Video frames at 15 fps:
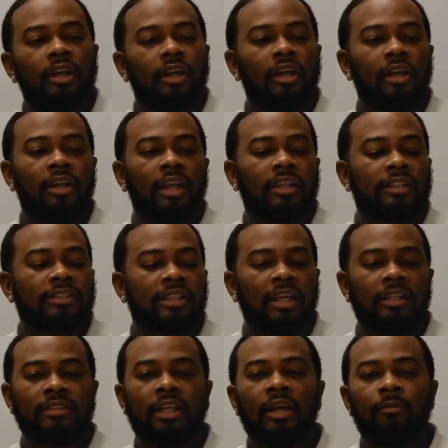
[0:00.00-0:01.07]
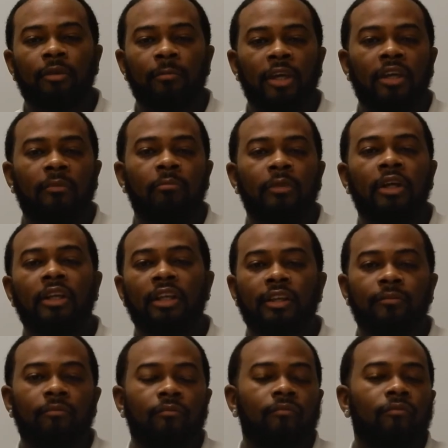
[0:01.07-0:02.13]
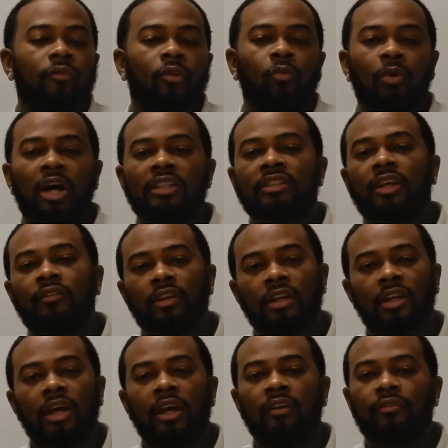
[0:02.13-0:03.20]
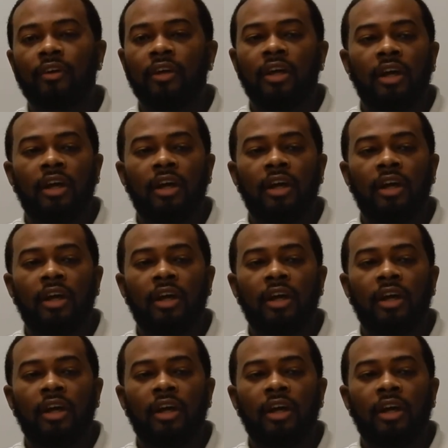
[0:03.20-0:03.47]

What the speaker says: And at the same time, you're making money while saving a life.